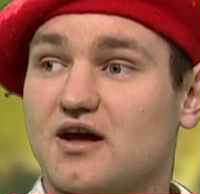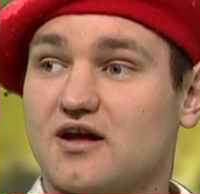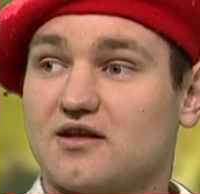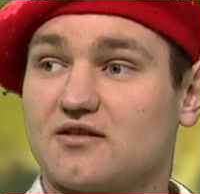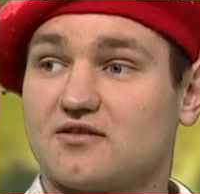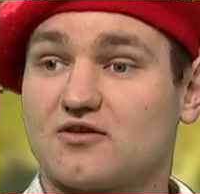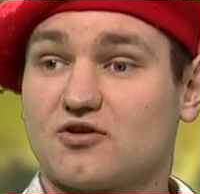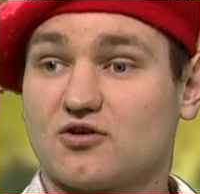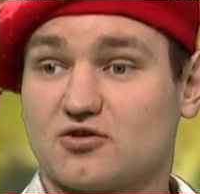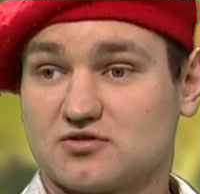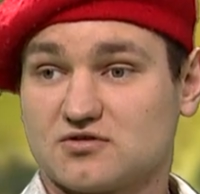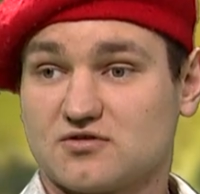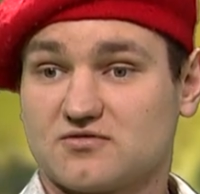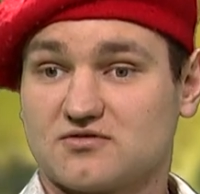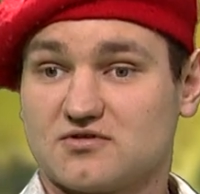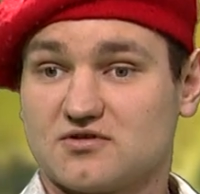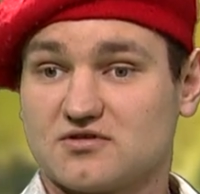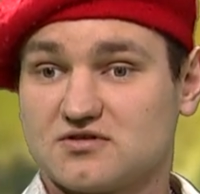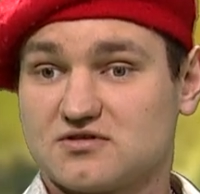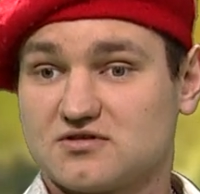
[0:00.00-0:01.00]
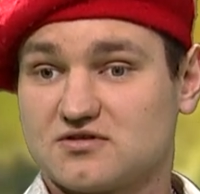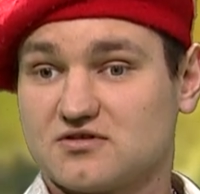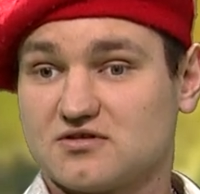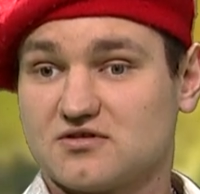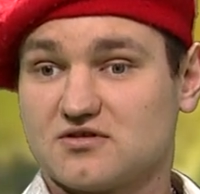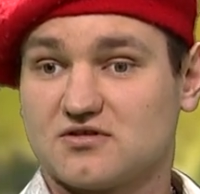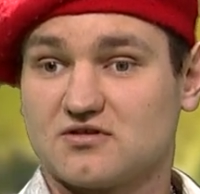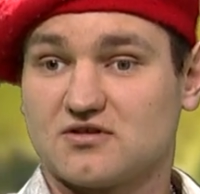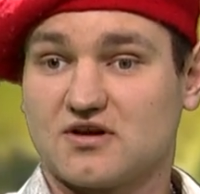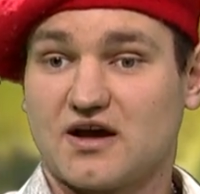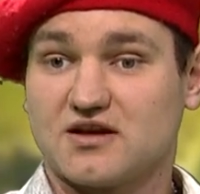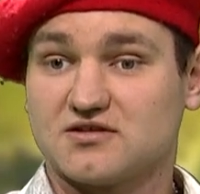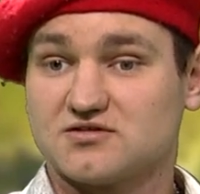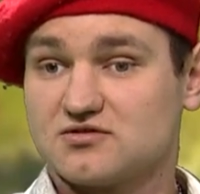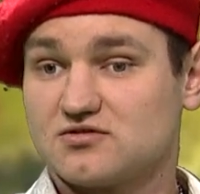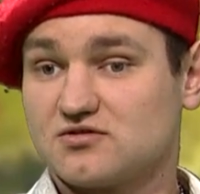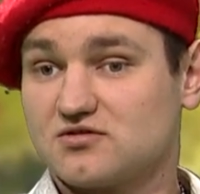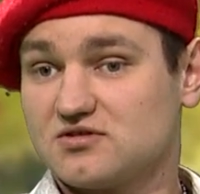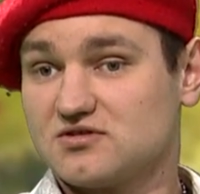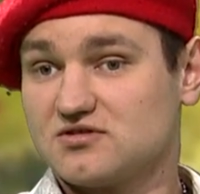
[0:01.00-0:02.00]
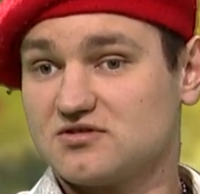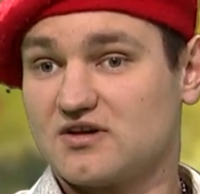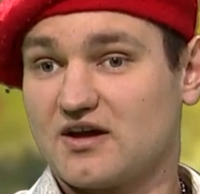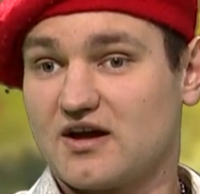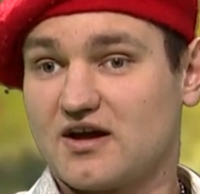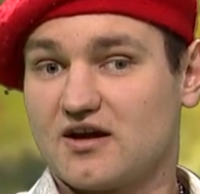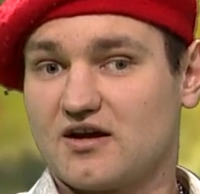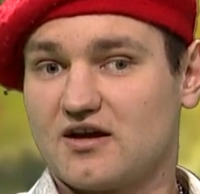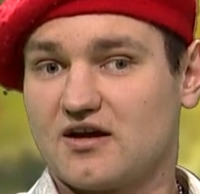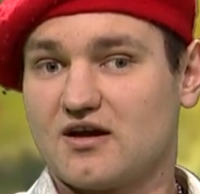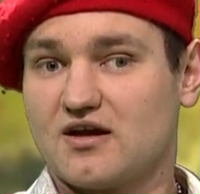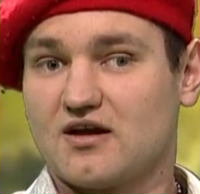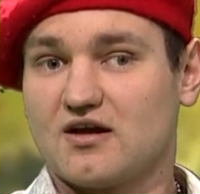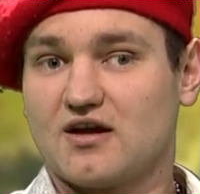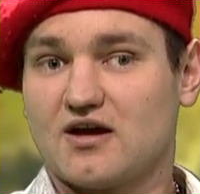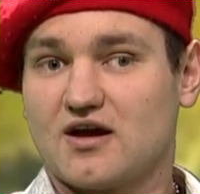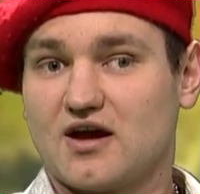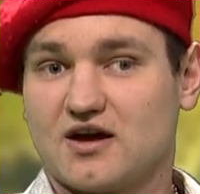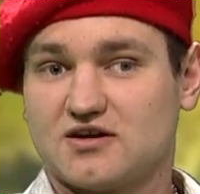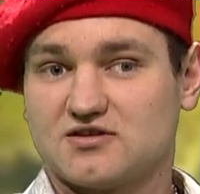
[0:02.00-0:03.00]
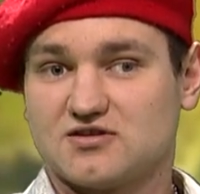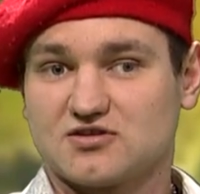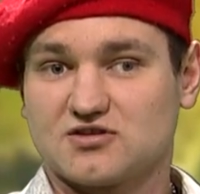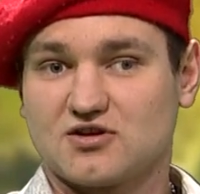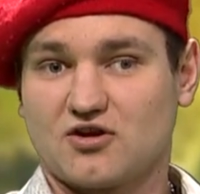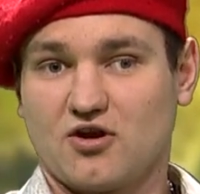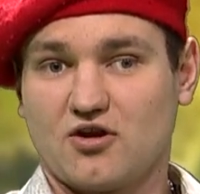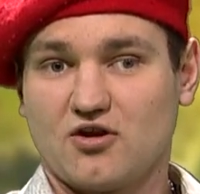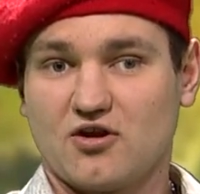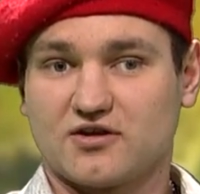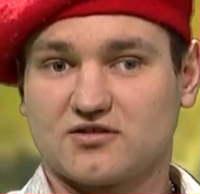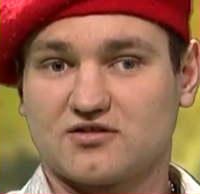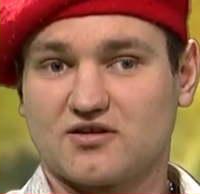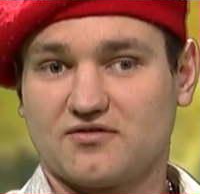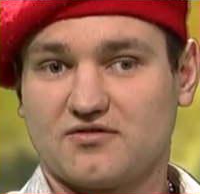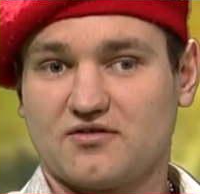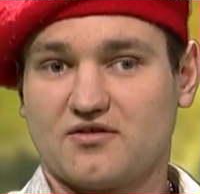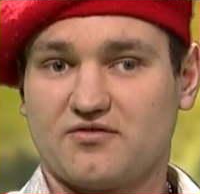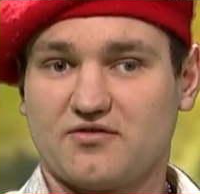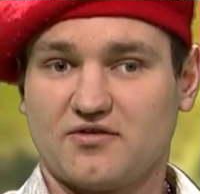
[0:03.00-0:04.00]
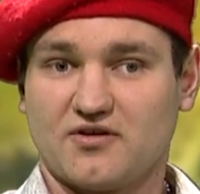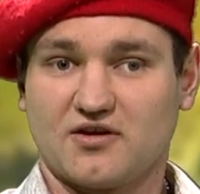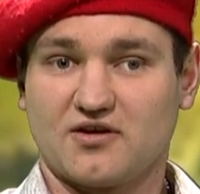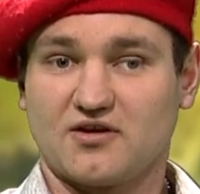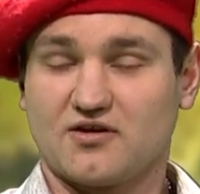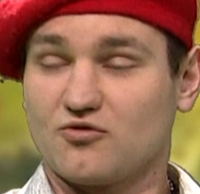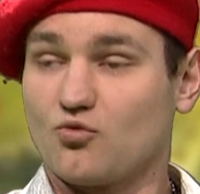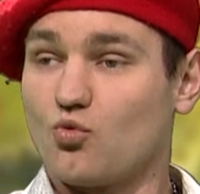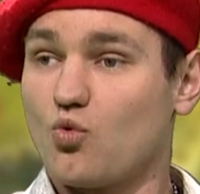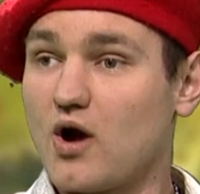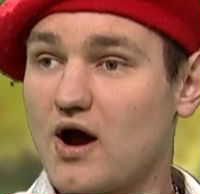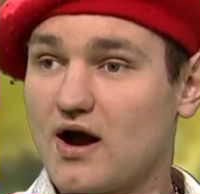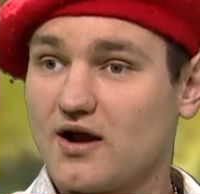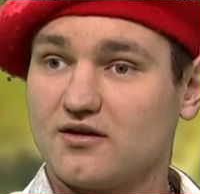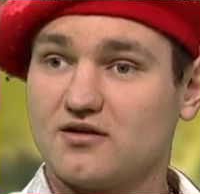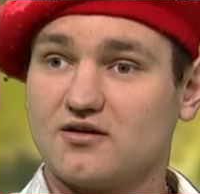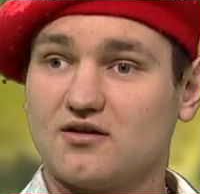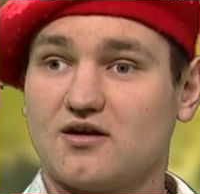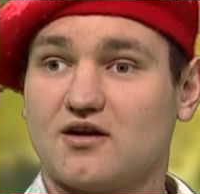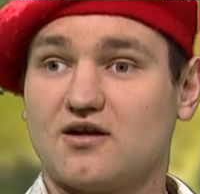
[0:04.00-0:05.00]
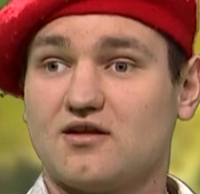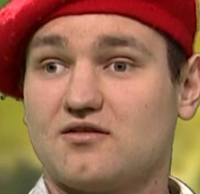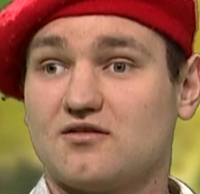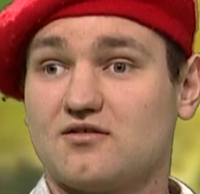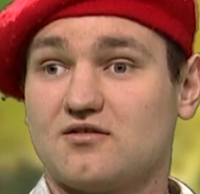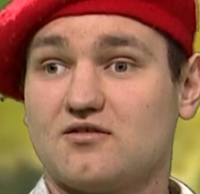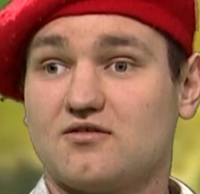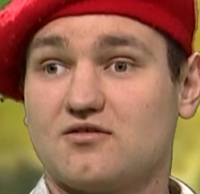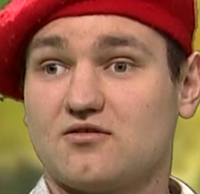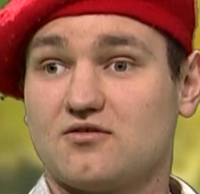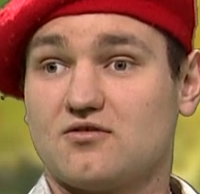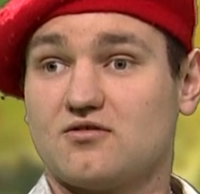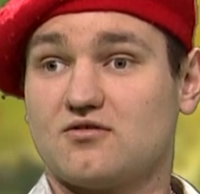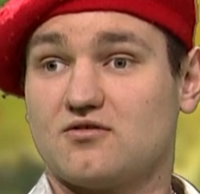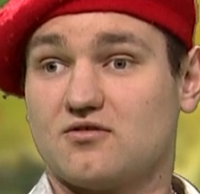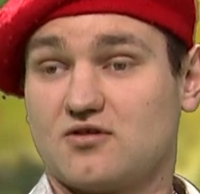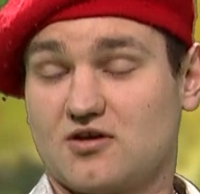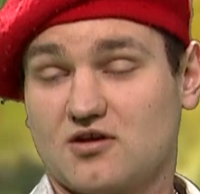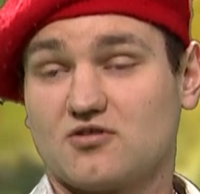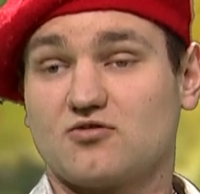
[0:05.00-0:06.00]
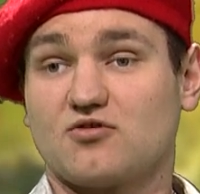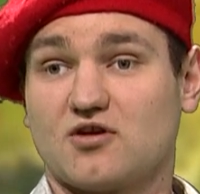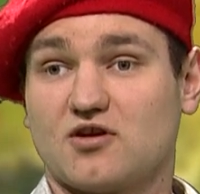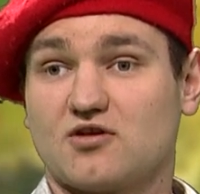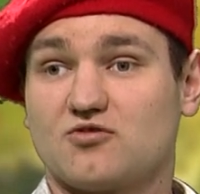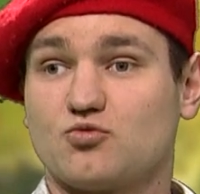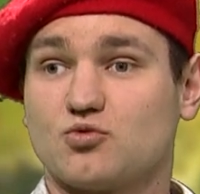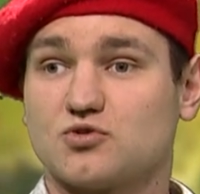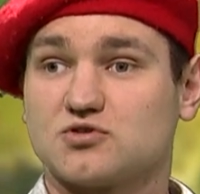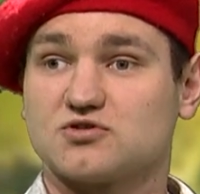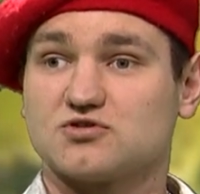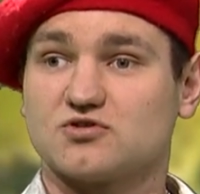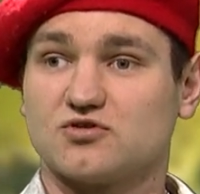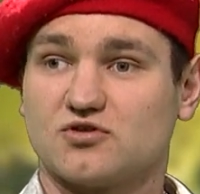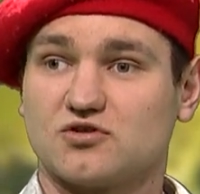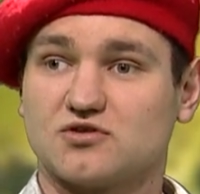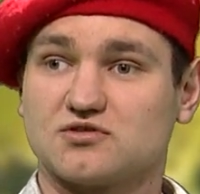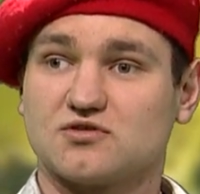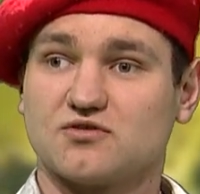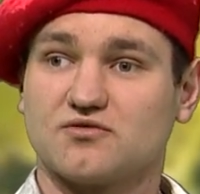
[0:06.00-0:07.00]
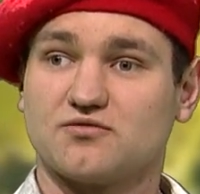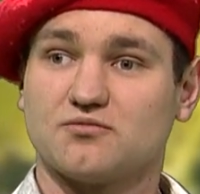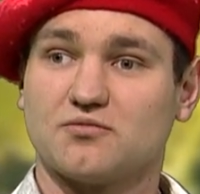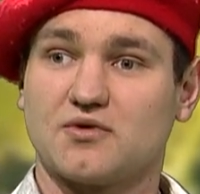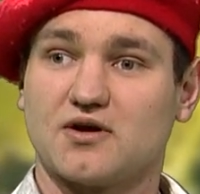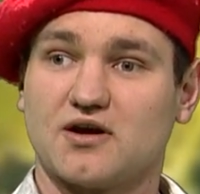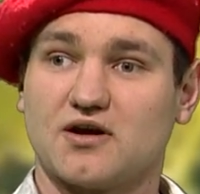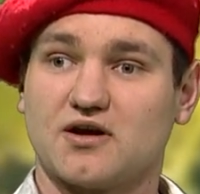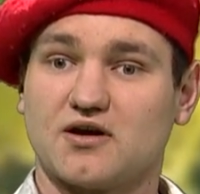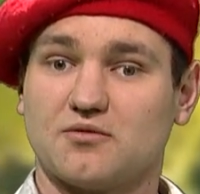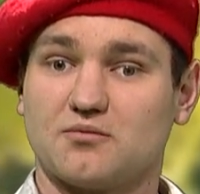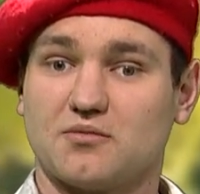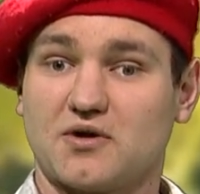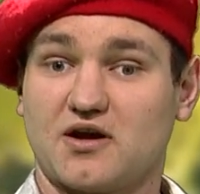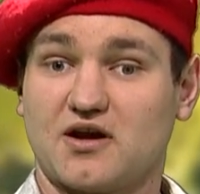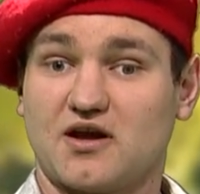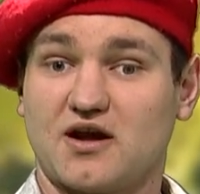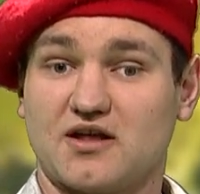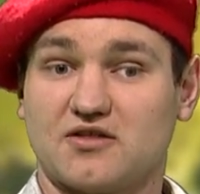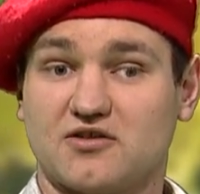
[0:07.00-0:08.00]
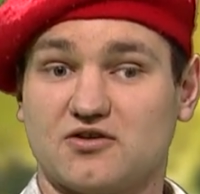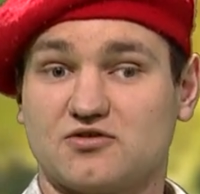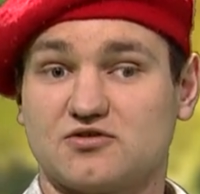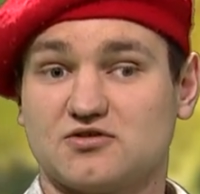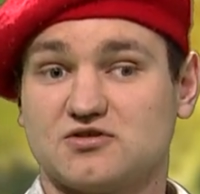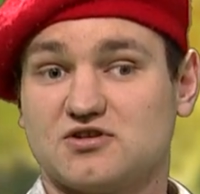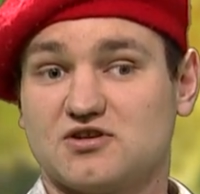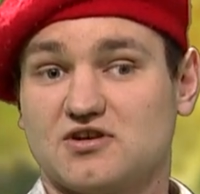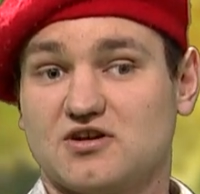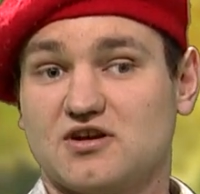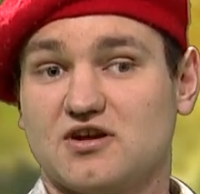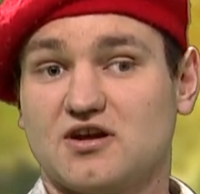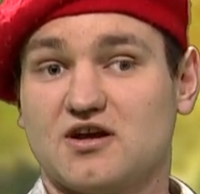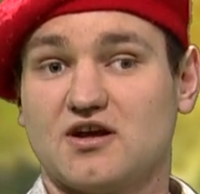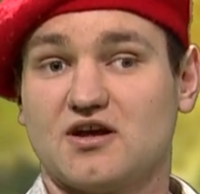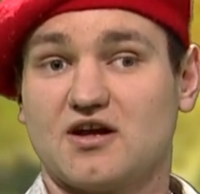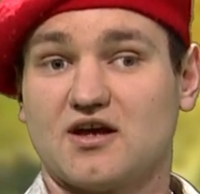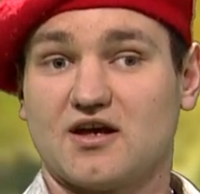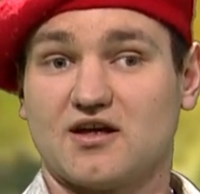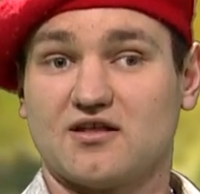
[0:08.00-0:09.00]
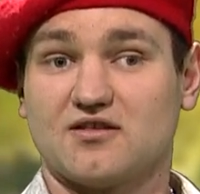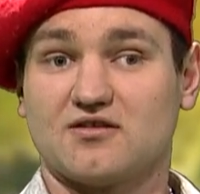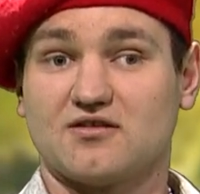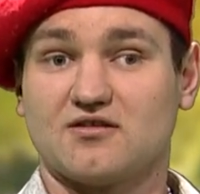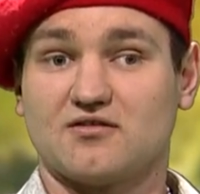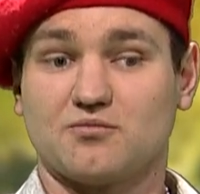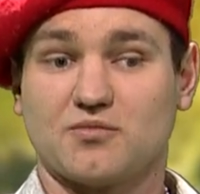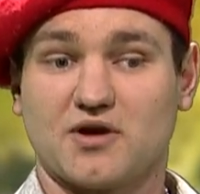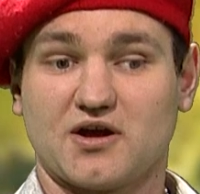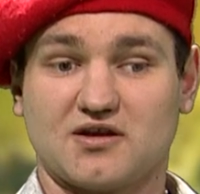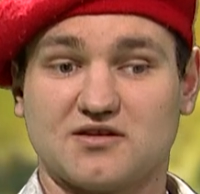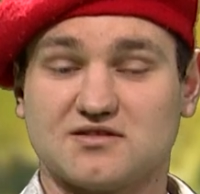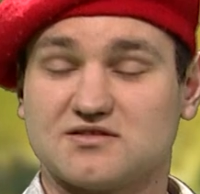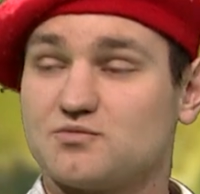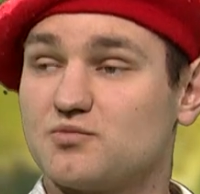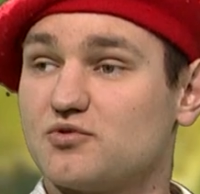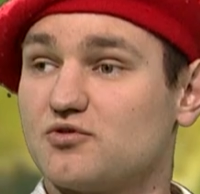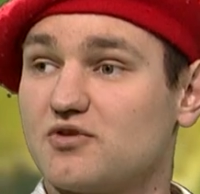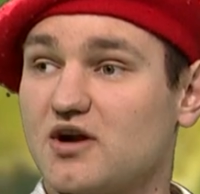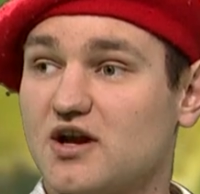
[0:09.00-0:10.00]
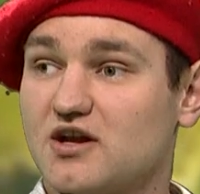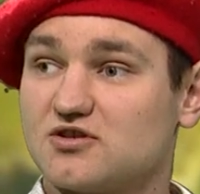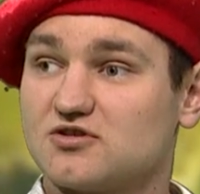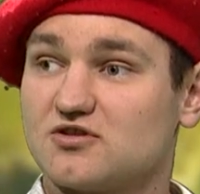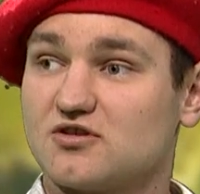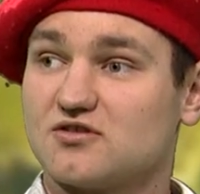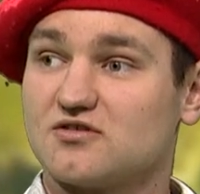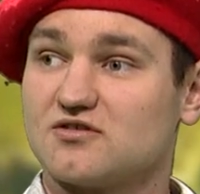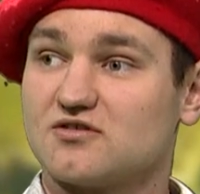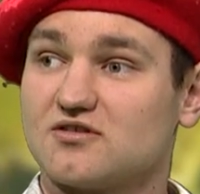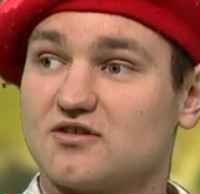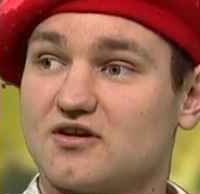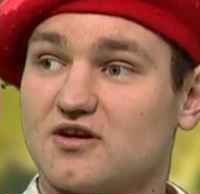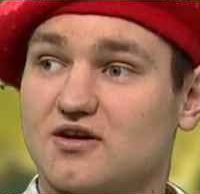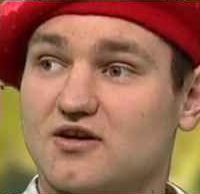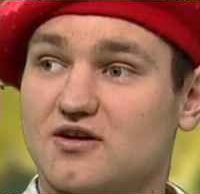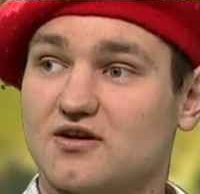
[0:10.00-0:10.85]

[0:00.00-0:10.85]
And because of these uh, answers, I I just collect everything in one, and uh, it it was source of my my energy and my inspirations.